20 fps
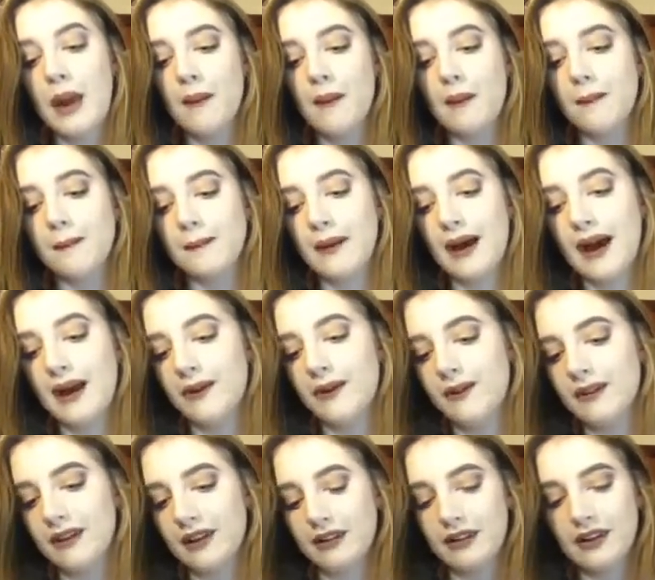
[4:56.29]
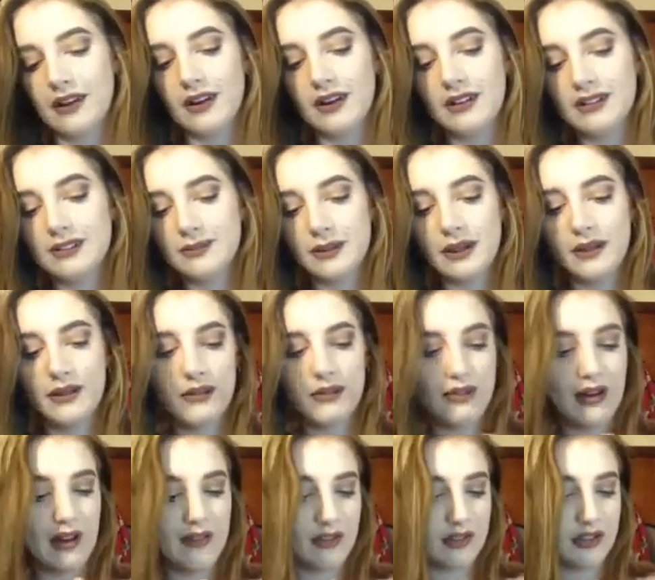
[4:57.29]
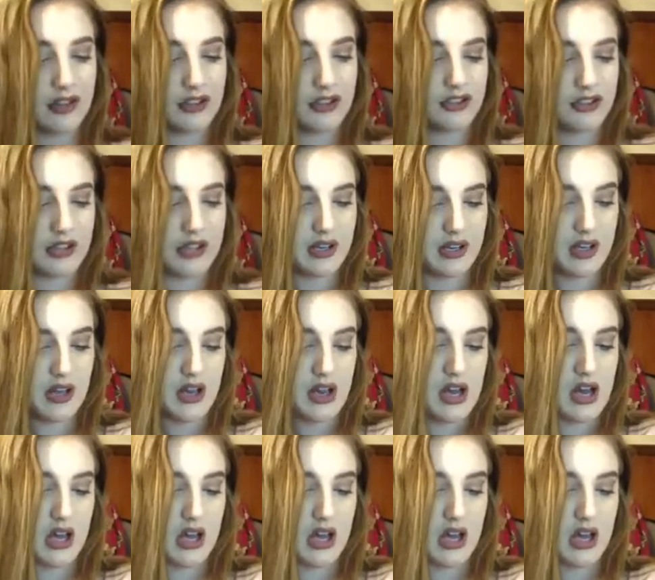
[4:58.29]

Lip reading: but my holy grail has been the Revolution